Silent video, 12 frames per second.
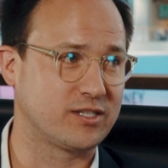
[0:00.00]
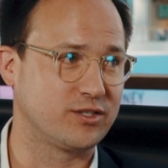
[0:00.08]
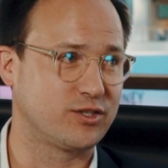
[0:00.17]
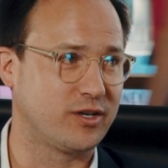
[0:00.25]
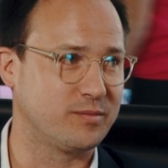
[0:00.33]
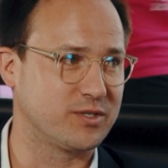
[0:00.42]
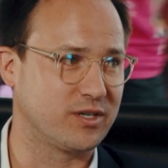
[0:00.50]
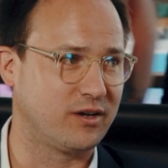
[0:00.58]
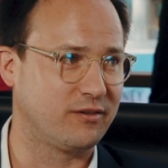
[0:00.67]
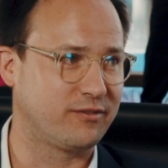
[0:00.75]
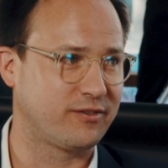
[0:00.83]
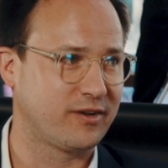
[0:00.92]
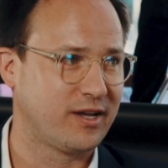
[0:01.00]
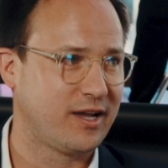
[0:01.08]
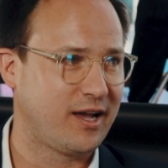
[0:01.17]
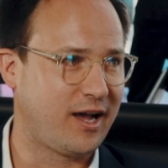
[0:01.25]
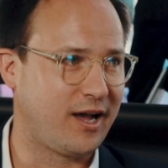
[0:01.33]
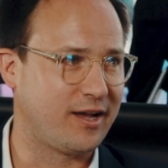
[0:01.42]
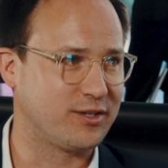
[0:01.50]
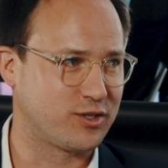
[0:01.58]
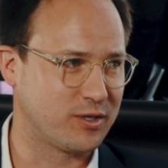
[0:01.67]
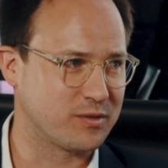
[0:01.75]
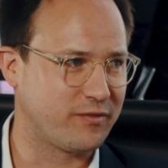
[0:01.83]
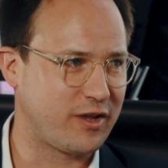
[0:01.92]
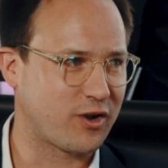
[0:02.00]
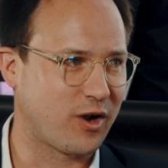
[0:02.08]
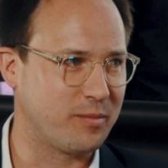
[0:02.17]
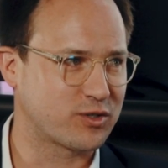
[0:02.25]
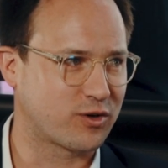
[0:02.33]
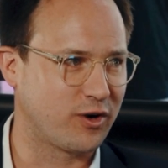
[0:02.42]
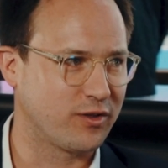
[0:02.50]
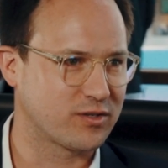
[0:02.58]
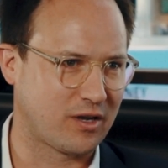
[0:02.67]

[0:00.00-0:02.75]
in terms of e-commerce growth.